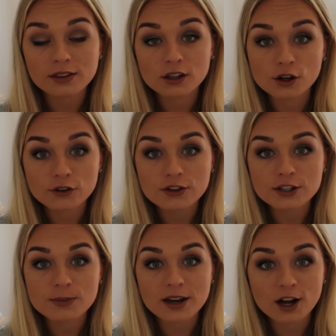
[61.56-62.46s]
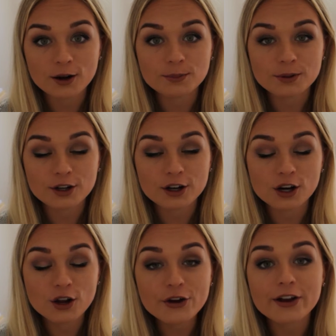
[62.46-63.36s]
the look of this makeup
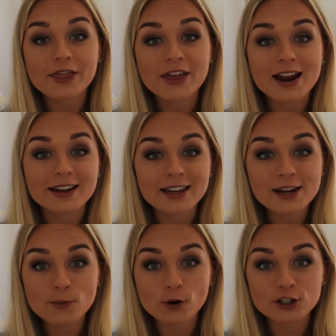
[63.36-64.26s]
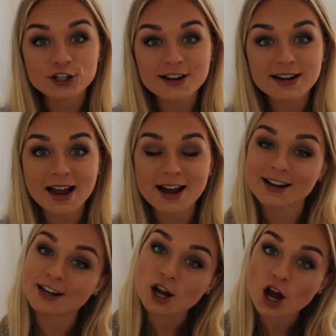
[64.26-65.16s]
look, then keep watching
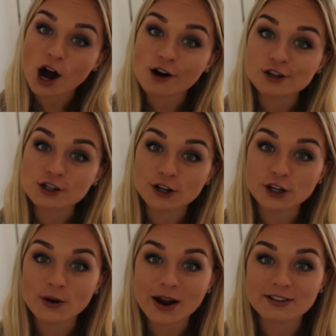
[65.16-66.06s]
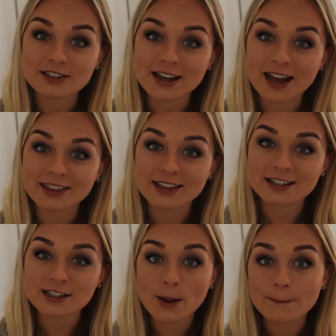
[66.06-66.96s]
and I'll show you how to get
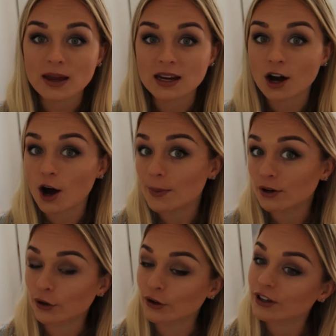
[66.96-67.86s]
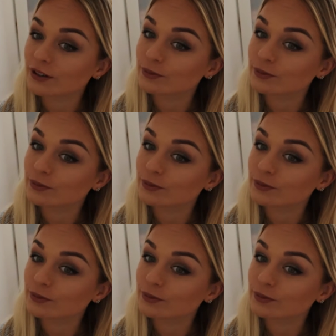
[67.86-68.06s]
this makeup look.